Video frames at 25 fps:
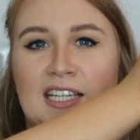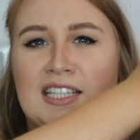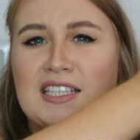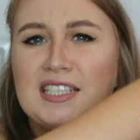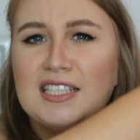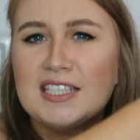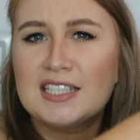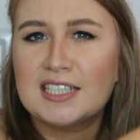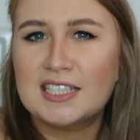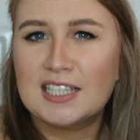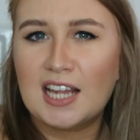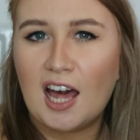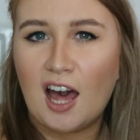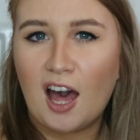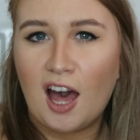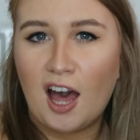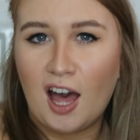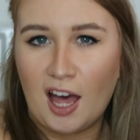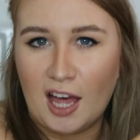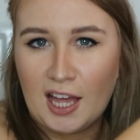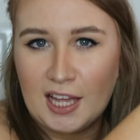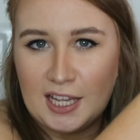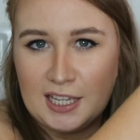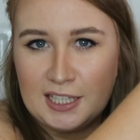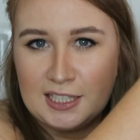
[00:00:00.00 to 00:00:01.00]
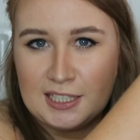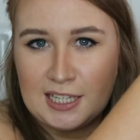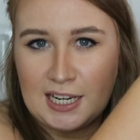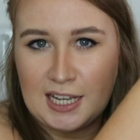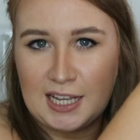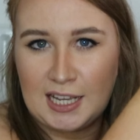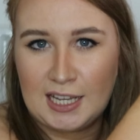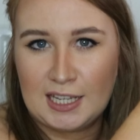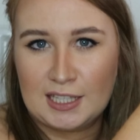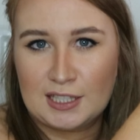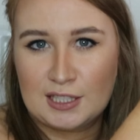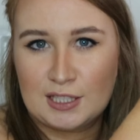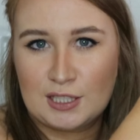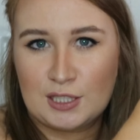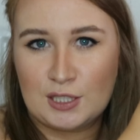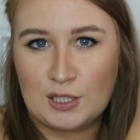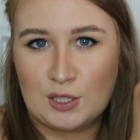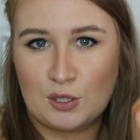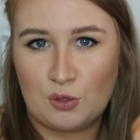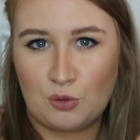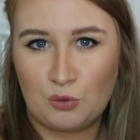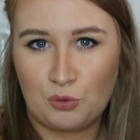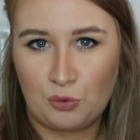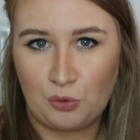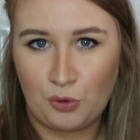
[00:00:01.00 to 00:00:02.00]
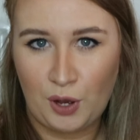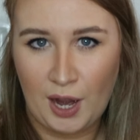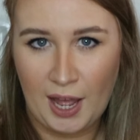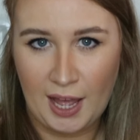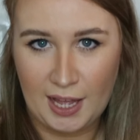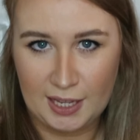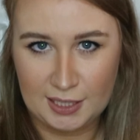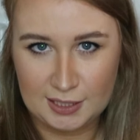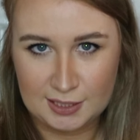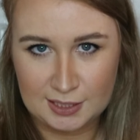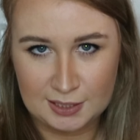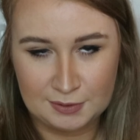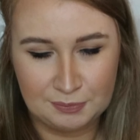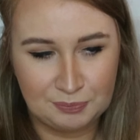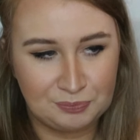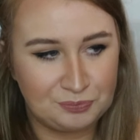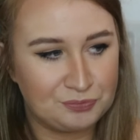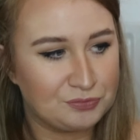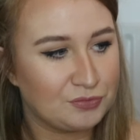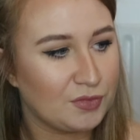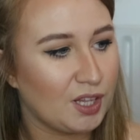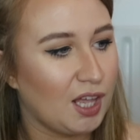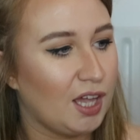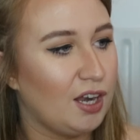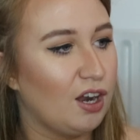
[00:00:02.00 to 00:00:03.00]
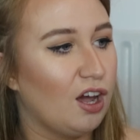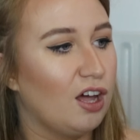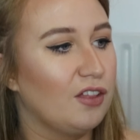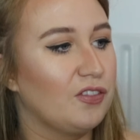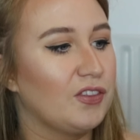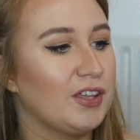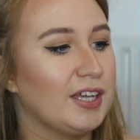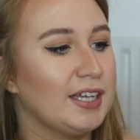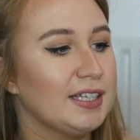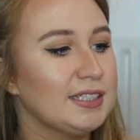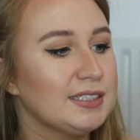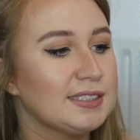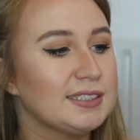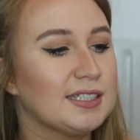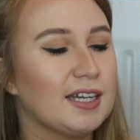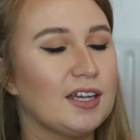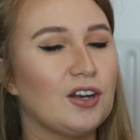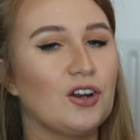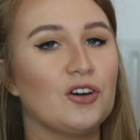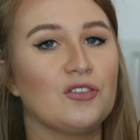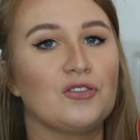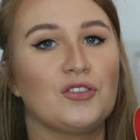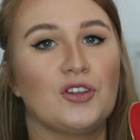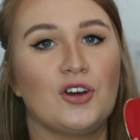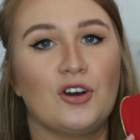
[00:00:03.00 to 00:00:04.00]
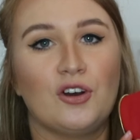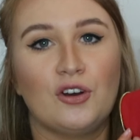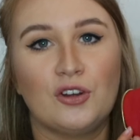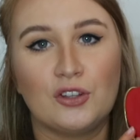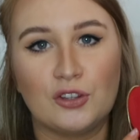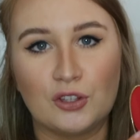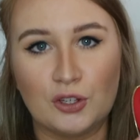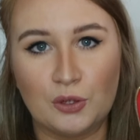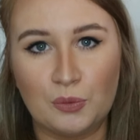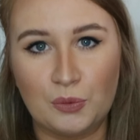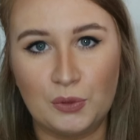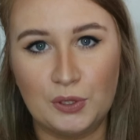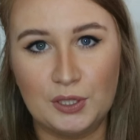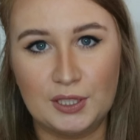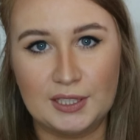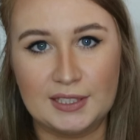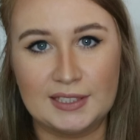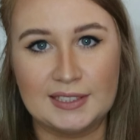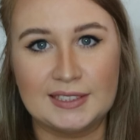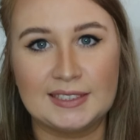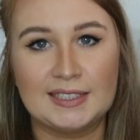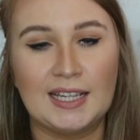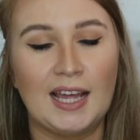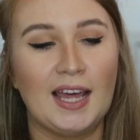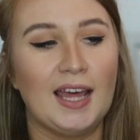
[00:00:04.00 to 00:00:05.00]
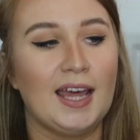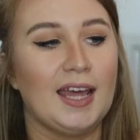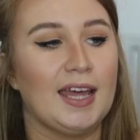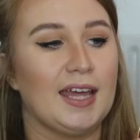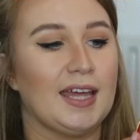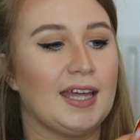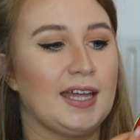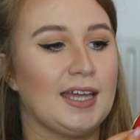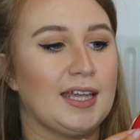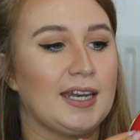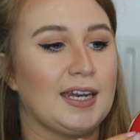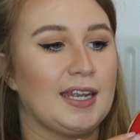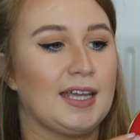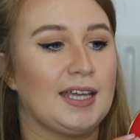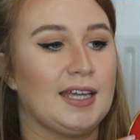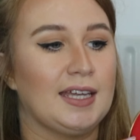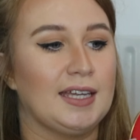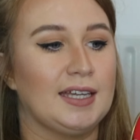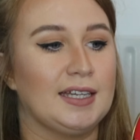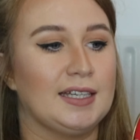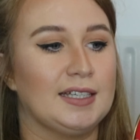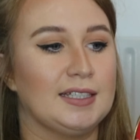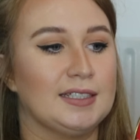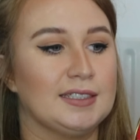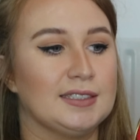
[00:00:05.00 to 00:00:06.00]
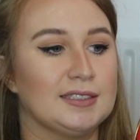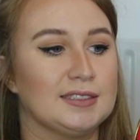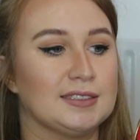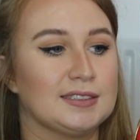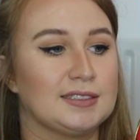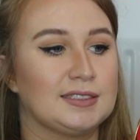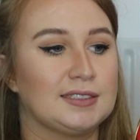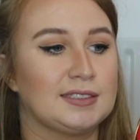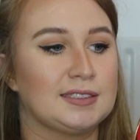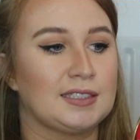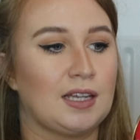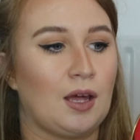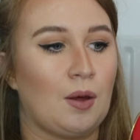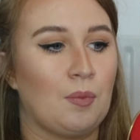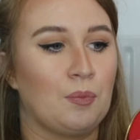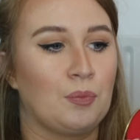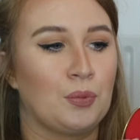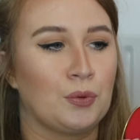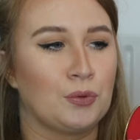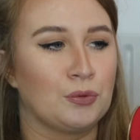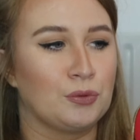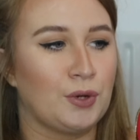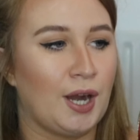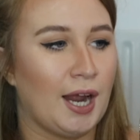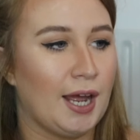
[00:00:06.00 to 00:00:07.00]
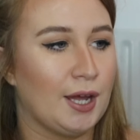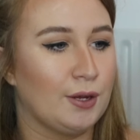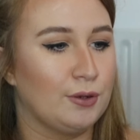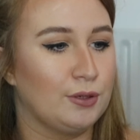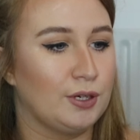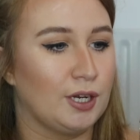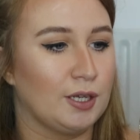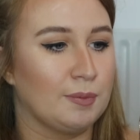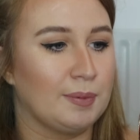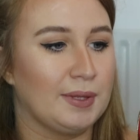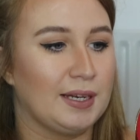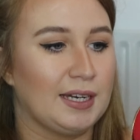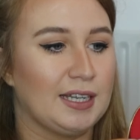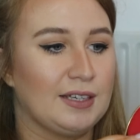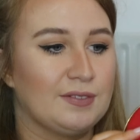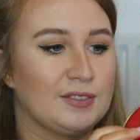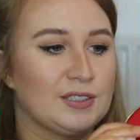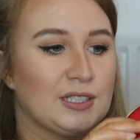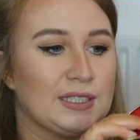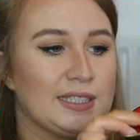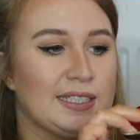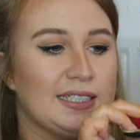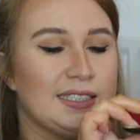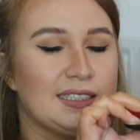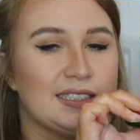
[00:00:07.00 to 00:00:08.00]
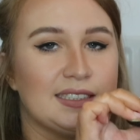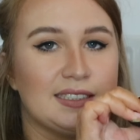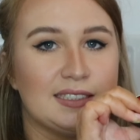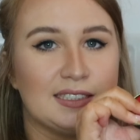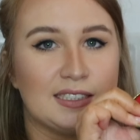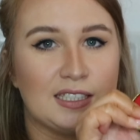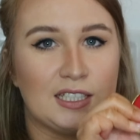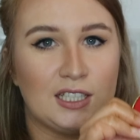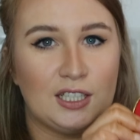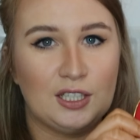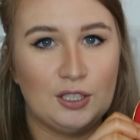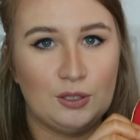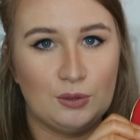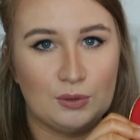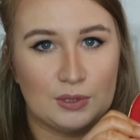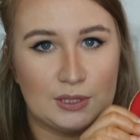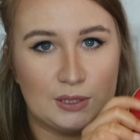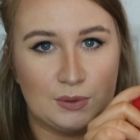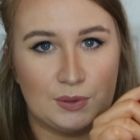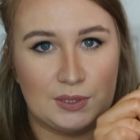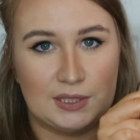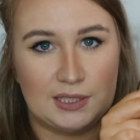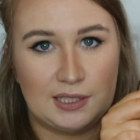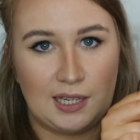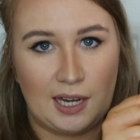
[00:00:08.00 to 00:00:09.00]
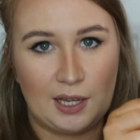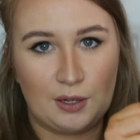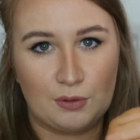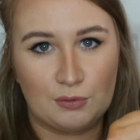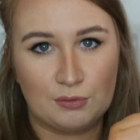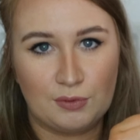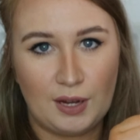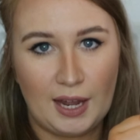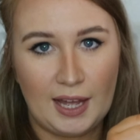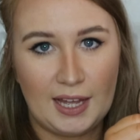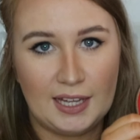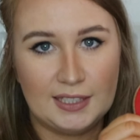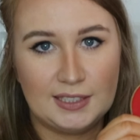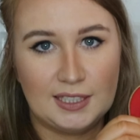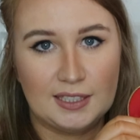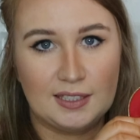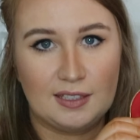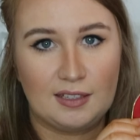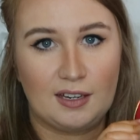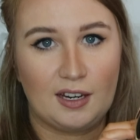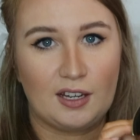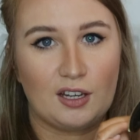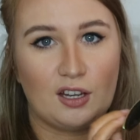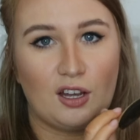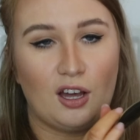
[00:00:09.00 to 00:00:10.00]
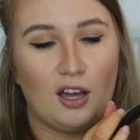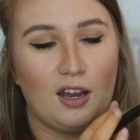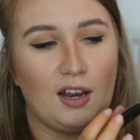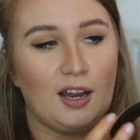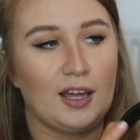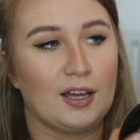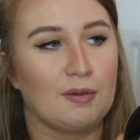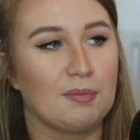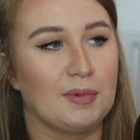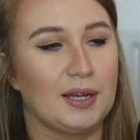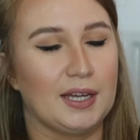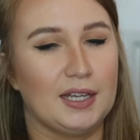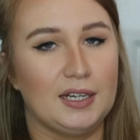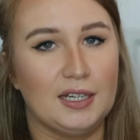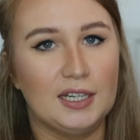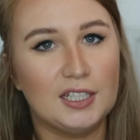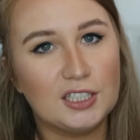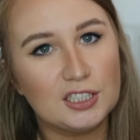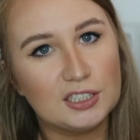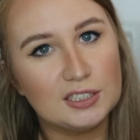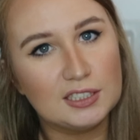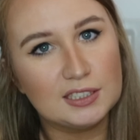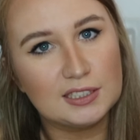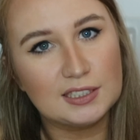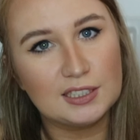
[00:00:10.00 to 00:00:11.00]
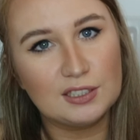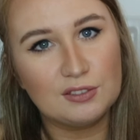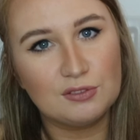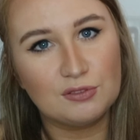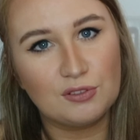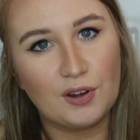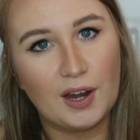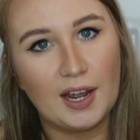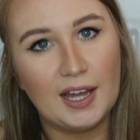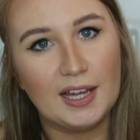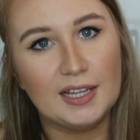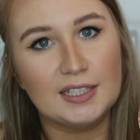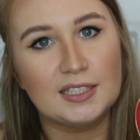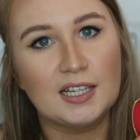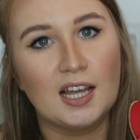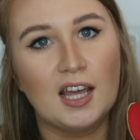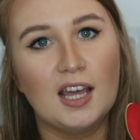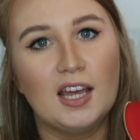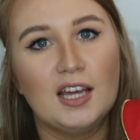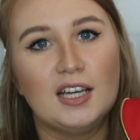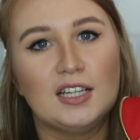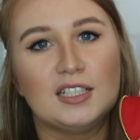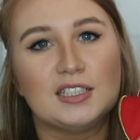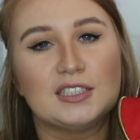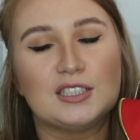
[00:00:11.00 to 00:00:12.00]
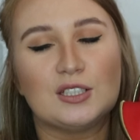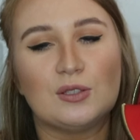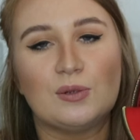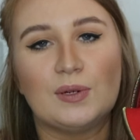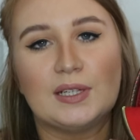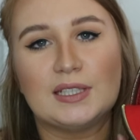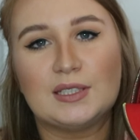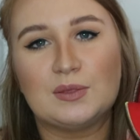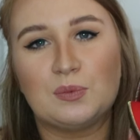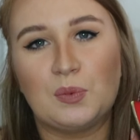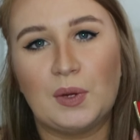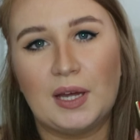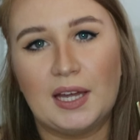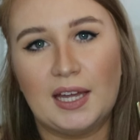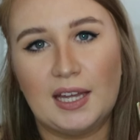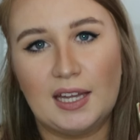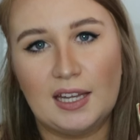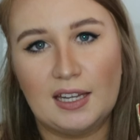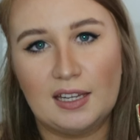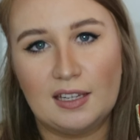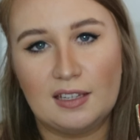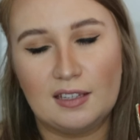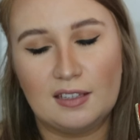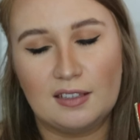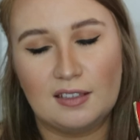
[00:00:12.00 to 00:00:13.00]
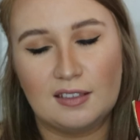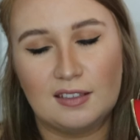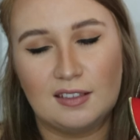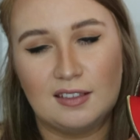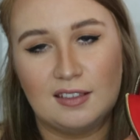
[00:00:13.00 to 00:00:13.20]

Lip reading: inside it's red, and on the inside of the other ones it is brown, I believe. So this is cute, so it's red, and then I got my initials in red, so it's way